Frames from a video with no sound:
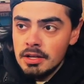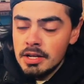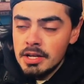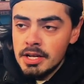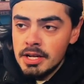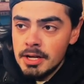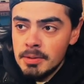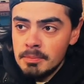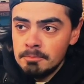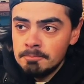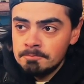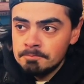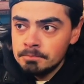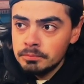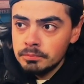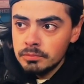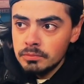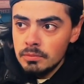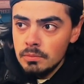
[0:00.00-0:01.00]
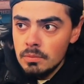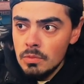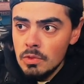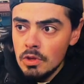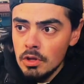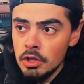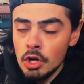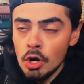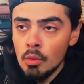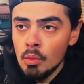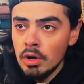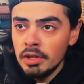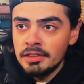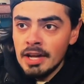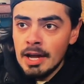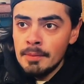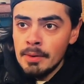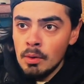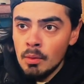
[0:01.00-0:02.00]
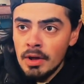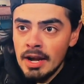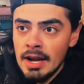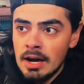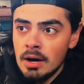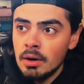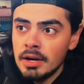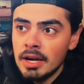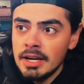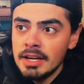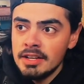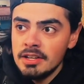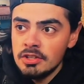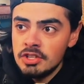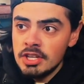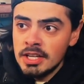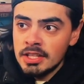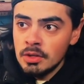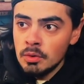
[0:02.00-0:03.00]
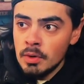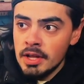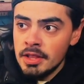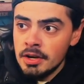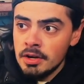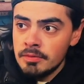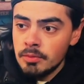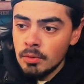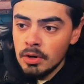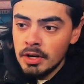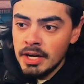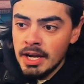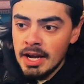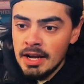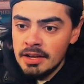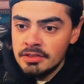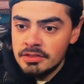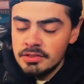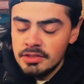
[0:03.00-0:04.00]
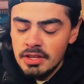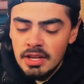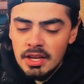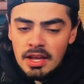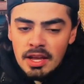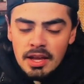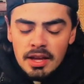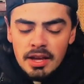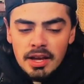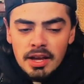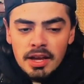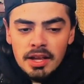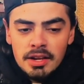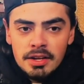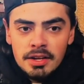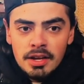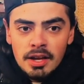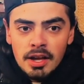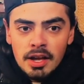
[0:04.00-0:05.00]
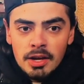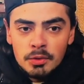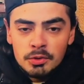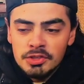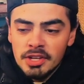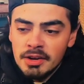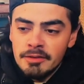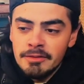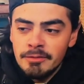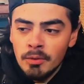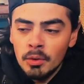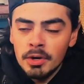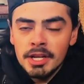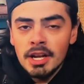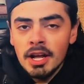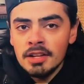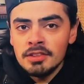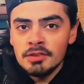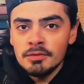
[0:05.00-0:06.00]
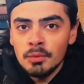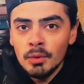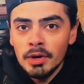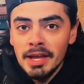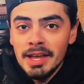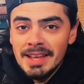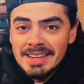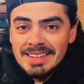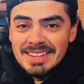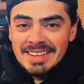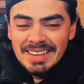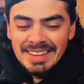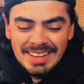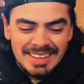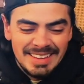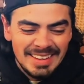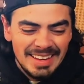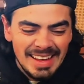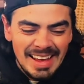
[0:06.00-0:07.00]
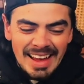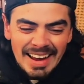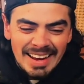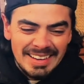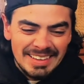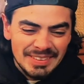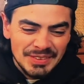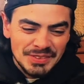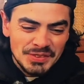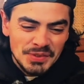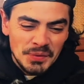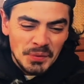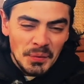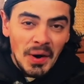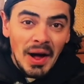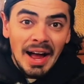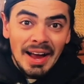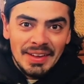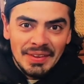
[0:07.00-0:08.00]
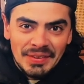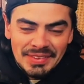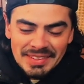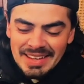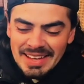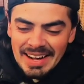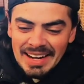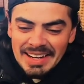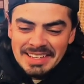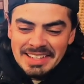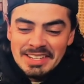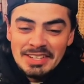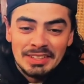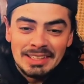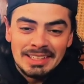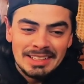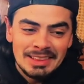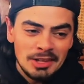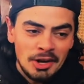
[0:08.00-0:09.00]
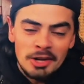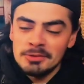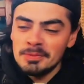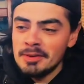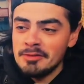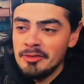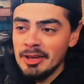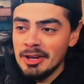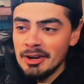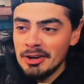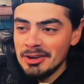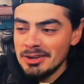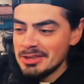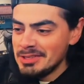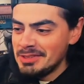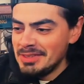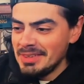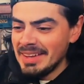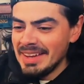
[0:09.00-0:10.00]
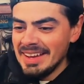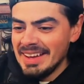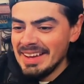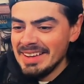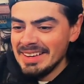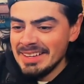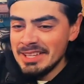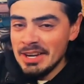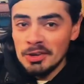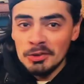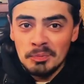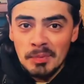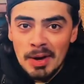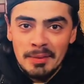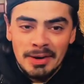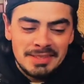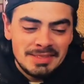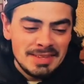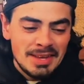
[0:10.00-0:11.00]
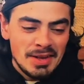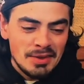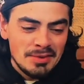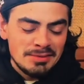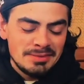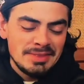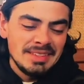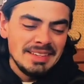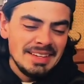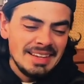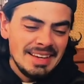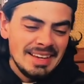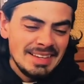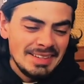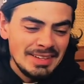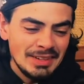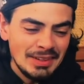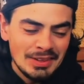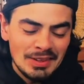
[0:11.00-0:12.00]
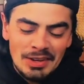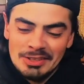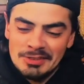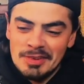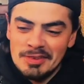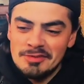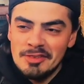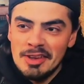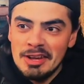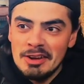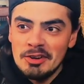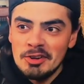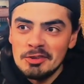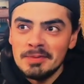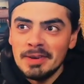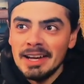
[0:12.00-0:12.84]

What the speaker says: One time I went out and I didn't check the weather forecast, and it was like 40 knots of wind, and it was wild, and I nearly lost my fingers. And I was by myself, nearly lost my fingers.